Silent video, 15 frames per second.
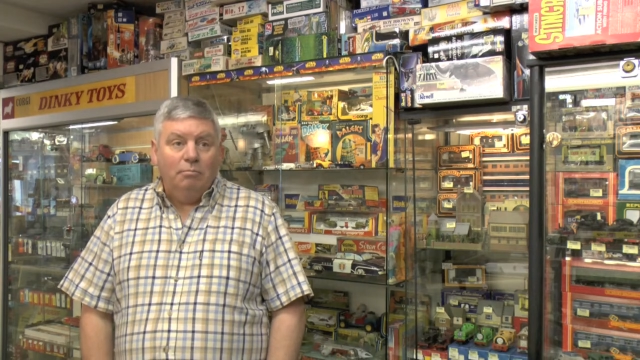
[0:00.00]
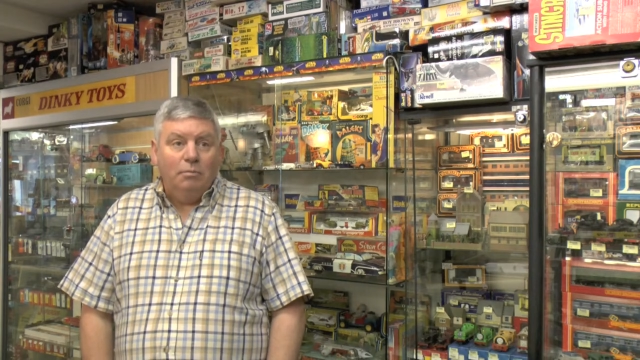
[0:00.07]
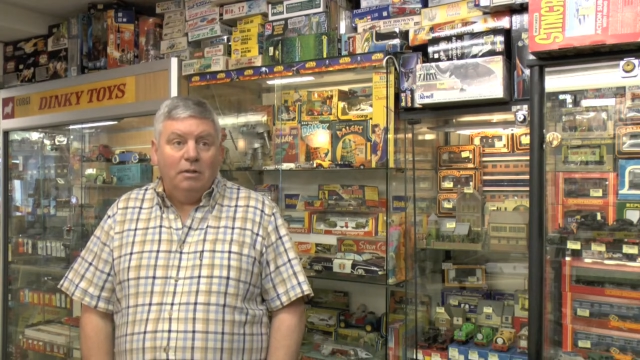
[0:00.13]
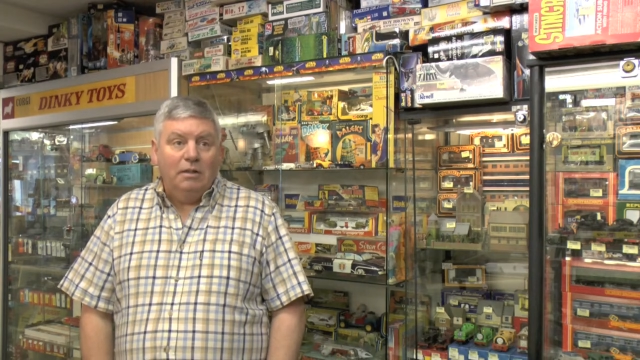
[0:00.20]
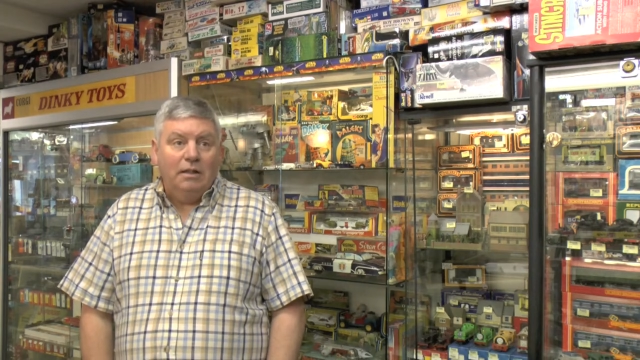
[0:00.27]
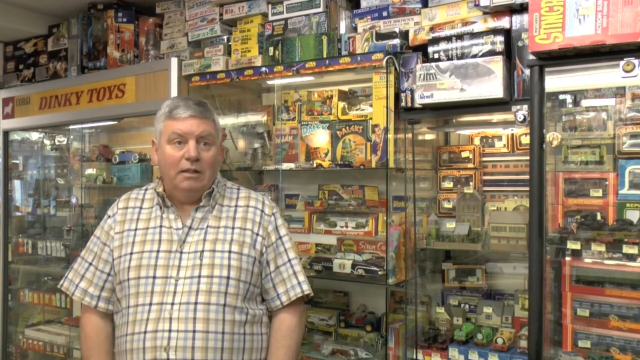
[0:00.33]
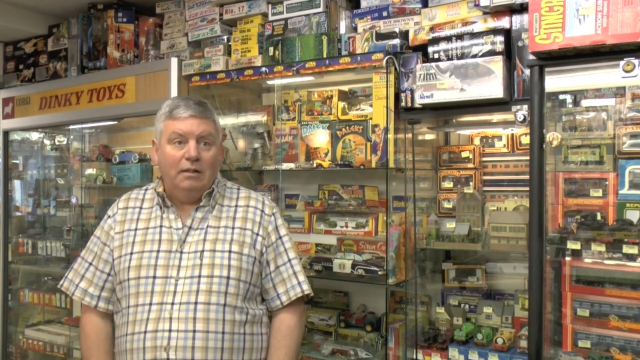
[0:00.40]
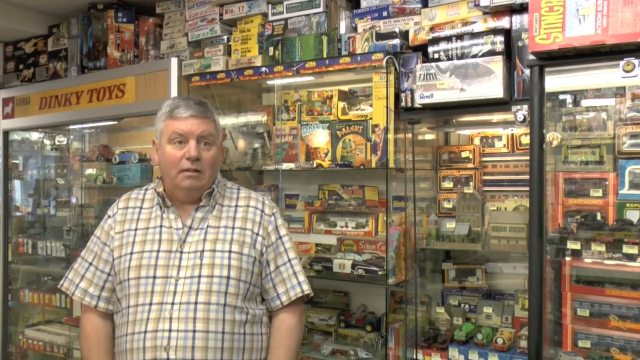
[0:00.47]

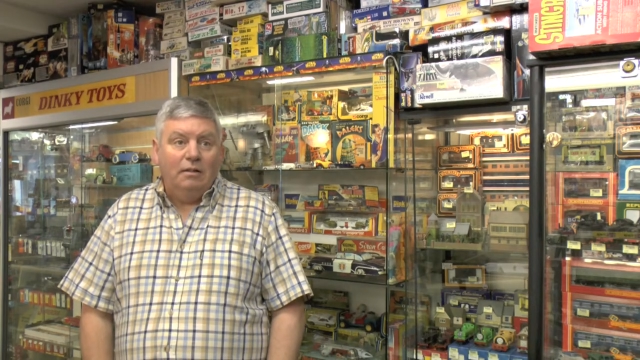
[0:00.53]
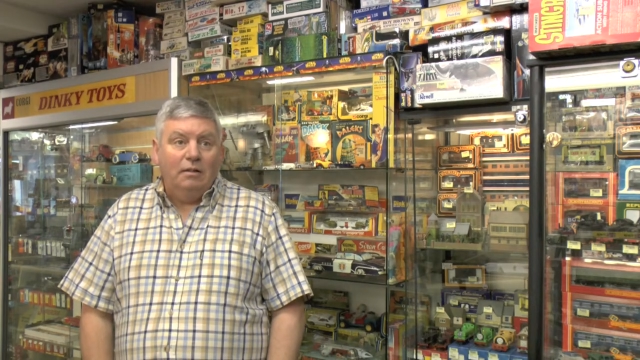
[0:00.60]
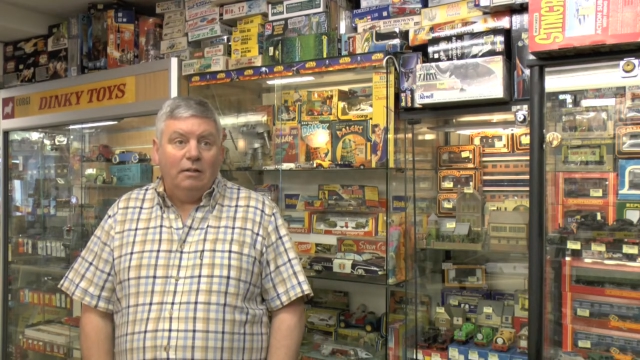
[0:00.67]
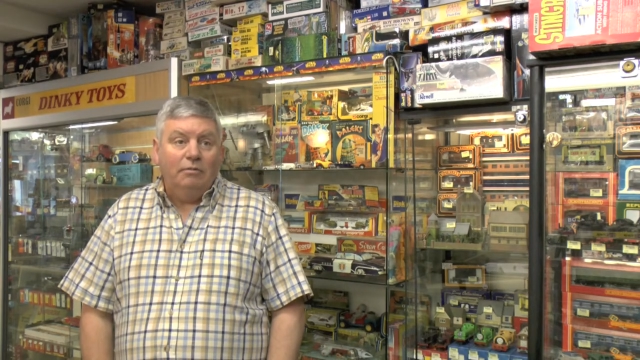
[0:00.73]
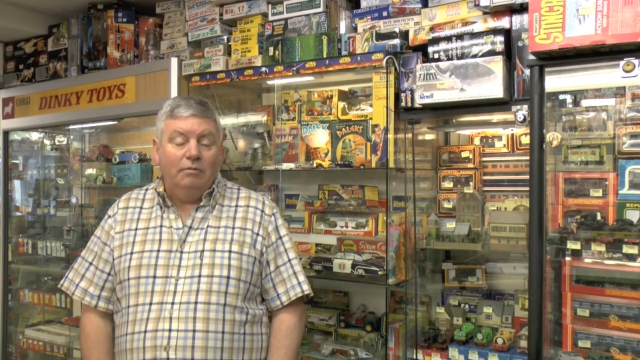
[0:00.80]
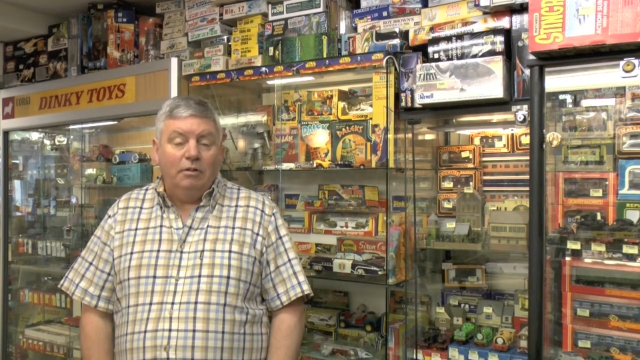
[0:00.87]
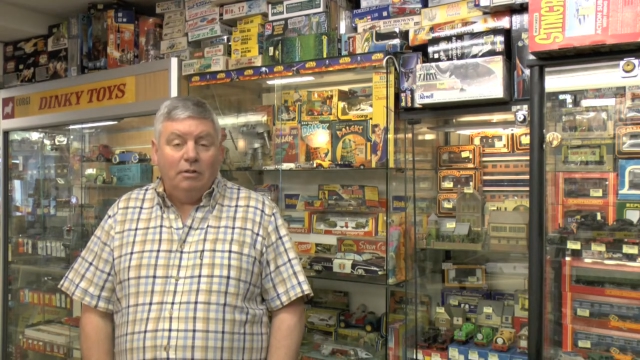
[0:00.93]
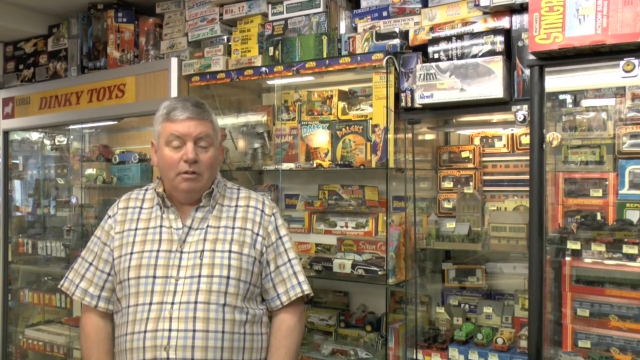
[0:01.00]
money,
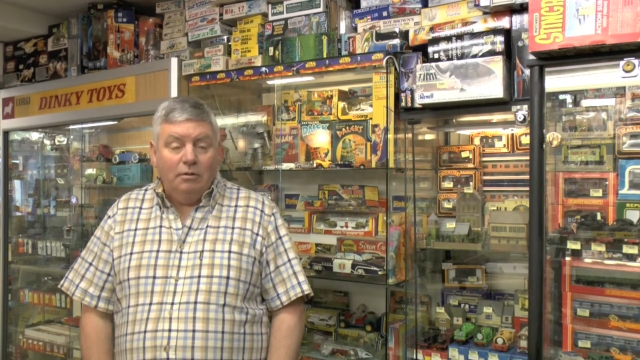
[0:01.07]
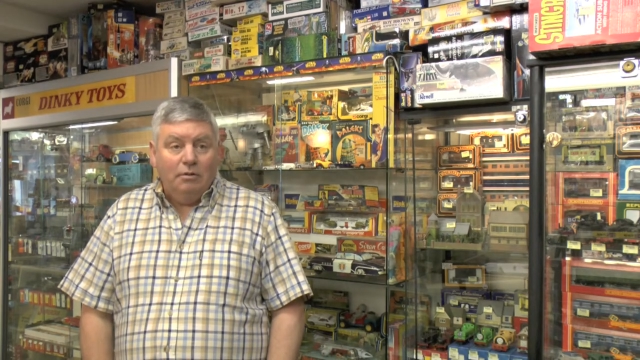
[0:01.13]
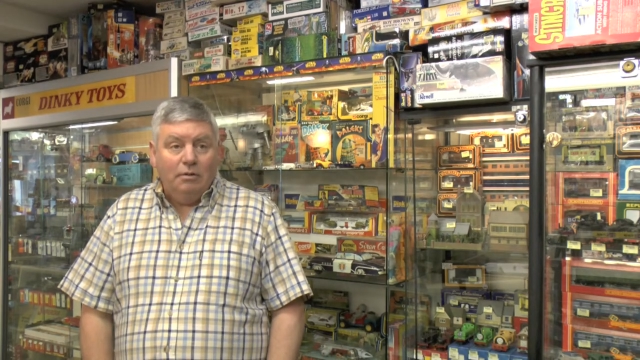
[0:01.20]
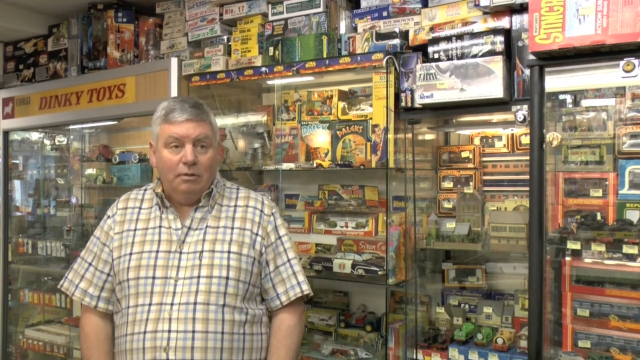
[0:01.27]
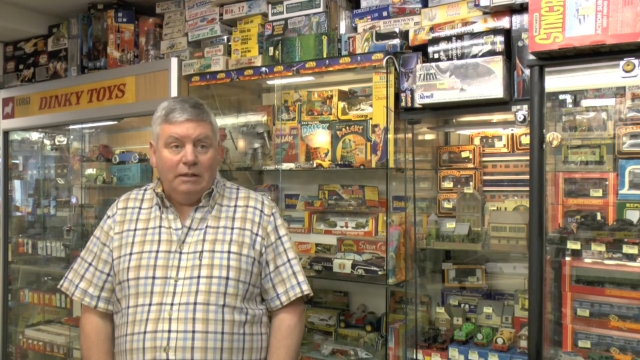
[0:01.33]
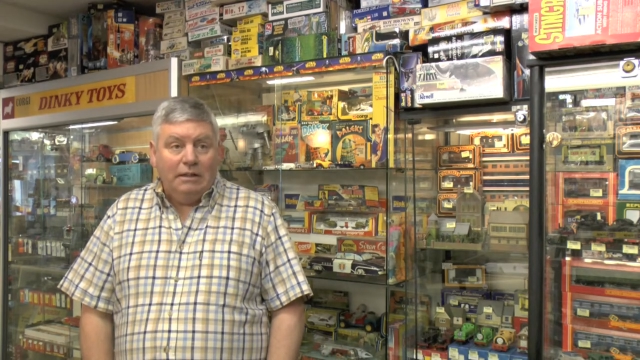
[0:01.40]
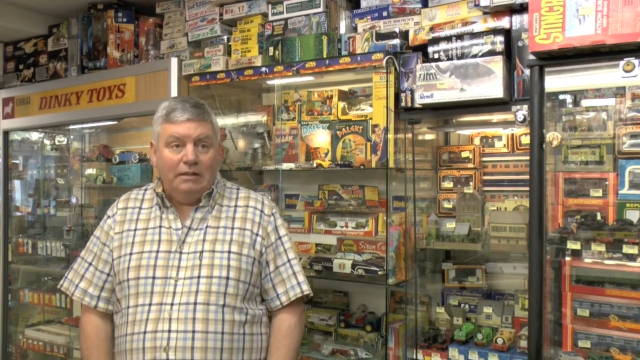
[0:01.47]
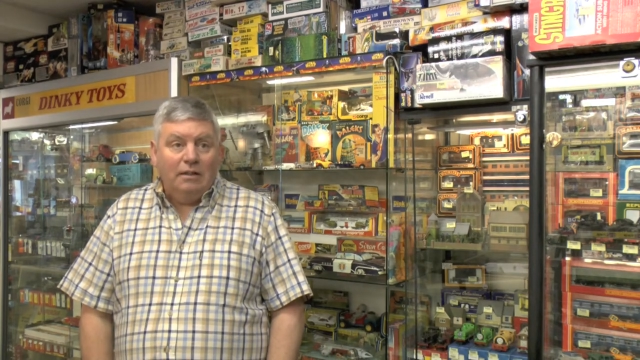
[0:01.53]
if you
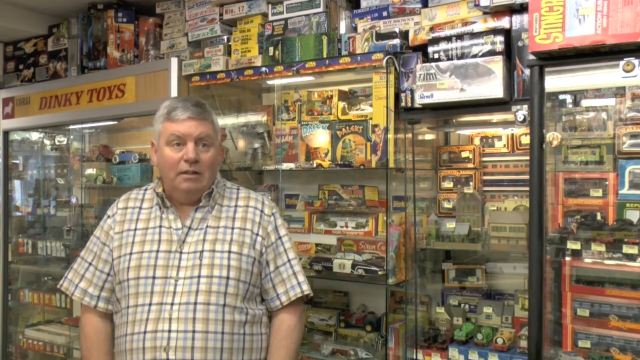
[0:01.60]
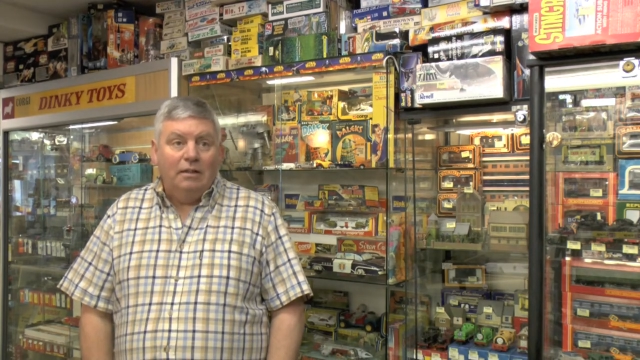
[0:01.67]
do it,